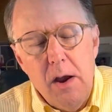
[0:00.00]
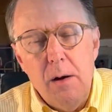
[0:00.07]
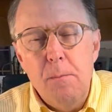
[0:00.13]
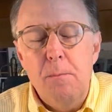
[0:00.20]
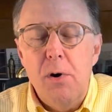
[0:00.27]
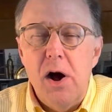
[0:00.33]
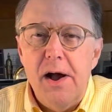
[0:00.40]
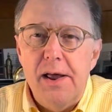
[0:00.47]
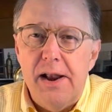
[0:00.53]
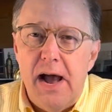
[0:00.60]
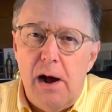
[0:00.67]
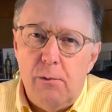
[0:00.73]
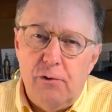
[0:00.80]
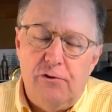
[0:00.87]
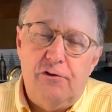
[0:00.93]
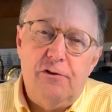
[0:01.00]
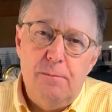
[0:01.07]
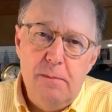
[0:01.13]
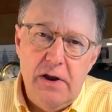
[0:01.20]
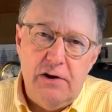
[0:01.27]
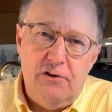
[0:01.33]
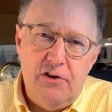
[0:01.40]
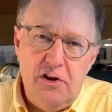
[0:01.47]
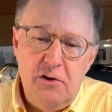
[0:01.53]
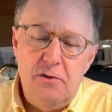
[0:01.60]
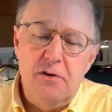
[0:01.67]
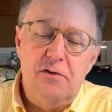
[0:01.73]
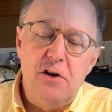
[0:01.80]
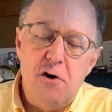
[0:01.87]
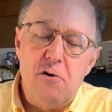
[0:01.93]
But I would submit to you
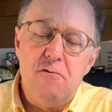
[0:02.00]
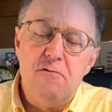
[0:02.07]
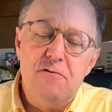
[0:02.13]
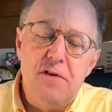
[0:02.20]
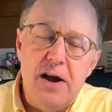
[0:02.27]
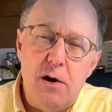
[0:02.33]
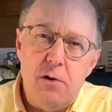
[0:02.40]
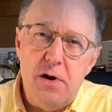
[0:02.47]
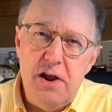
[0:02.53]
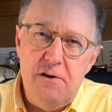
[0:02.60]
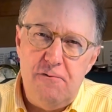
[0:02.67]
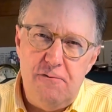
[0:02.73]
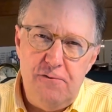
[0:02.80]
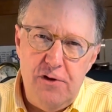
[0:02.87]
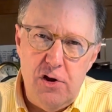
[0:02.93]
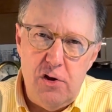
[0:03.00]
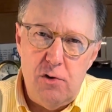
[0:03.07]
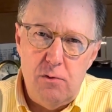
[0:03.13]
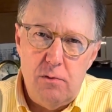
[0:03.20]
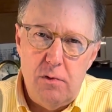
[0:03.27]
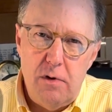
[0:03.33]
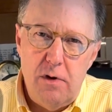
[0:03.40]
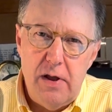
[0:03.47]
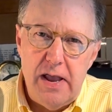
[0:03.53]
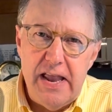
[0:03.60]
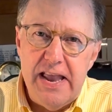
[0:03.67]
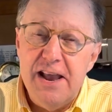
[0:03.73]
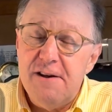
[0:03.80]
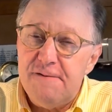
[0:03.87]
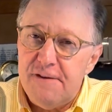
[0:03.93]
that there are very few,
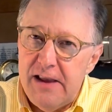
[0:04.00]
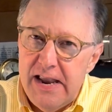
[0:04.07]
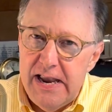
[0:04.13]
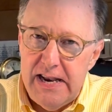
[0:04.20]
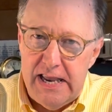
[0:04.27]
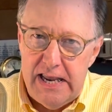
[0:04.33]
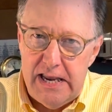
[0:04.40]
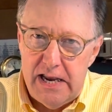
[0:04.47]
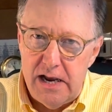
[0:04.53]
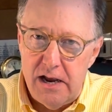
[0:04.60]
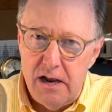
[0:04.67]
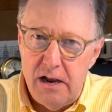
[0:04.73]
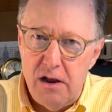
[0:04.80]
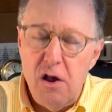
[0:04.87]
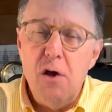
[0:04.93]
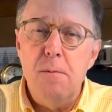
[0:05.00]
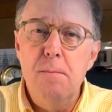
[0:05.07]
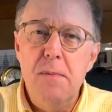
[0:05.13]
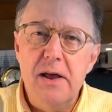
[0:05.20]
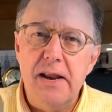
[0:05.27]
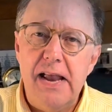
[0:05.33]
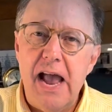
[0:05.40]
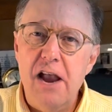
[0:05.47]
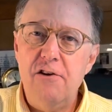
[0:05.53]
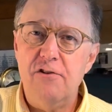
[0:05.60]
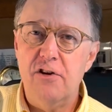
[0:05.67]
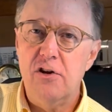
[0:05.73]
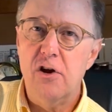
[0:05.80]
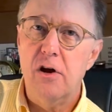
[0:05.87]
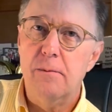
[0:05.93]
if any,
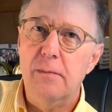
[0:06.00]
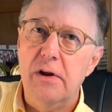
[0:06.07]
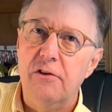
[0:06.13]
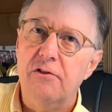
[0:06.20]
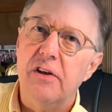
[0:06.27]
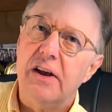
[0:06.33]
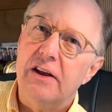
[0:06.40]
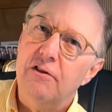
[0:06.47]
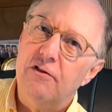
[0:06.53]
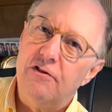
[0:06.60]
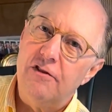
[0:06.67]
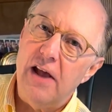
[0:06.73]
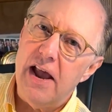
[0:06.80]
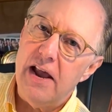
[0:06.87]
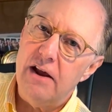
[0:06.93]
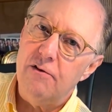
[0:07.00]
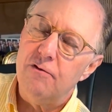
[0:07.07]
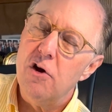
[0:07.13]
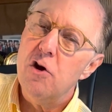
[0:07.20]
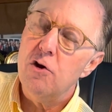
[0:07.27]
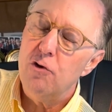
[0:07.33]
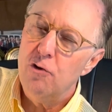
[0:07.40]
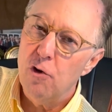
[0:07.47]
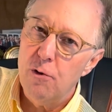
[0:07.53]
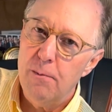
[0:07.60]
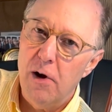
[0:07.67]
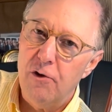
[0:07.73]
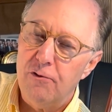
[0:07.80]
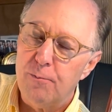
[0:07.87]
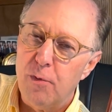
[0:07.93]
mitigation companies that can save your
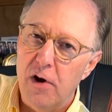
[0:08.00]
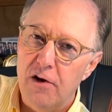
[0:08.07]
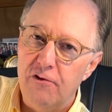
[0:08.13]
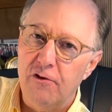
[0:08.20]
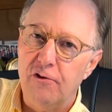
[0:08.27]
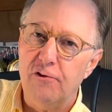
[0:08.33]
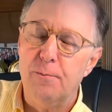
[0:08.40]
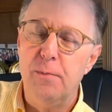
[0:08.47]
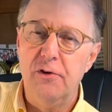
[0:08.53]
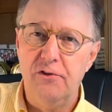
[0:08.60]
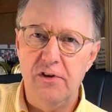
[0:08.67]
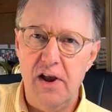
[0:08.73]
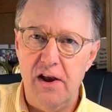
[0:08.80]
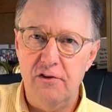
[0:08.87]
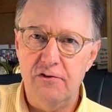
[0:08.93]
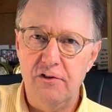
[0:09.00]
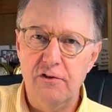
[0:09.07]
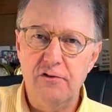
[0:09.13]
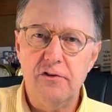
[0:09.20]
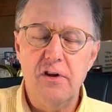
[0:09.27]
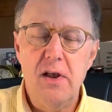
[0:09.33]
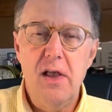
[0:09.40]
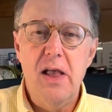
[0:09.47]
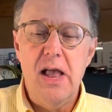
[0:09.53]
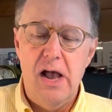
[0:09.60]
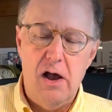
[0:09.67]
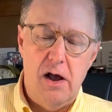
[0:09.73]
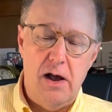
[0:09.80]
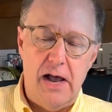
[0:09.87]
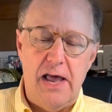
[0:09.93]
most precious possessions.
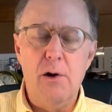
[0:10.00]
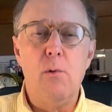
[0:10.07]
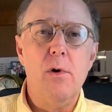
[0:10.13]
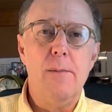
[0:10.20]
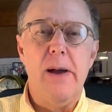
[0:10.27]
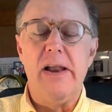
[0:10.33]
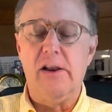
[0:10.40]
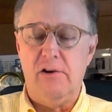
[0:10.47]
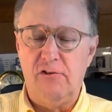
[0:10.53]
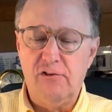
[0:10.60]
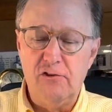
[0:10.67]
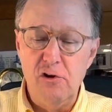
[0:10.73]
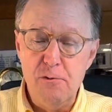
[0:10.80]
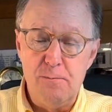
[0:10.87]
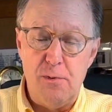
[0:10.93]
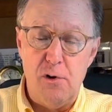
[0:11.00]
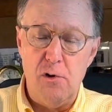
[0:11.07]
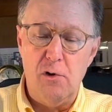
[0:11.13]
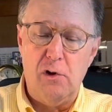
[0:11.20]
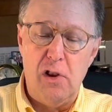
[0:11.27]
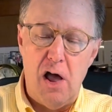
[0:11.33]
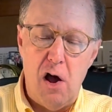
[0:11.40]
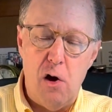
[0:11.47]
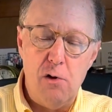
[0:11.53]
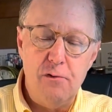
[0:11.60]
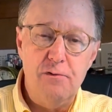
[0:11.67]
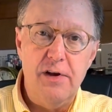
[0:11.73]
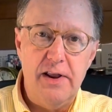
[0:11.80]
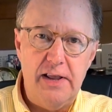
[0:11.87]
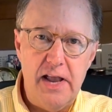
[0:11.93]
I don't want to make a super long
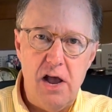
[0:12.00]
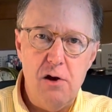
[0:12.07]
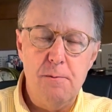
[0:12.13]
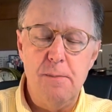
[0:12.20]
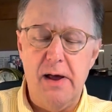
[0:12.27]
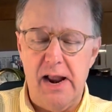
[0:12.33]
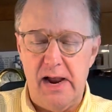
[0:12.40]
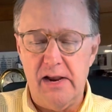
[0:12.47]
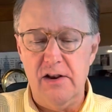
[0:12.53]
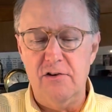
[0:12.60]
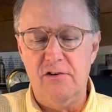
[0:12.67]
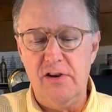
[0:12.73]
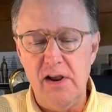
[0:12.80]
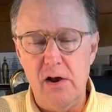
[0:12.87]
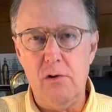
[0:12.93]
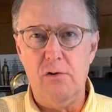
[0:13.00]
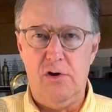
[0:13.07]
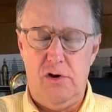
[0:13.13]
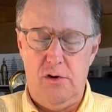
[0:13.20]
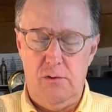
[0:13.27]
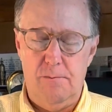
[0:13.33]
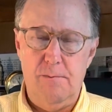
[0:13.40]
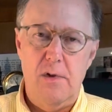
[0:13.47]
video, but I can tell you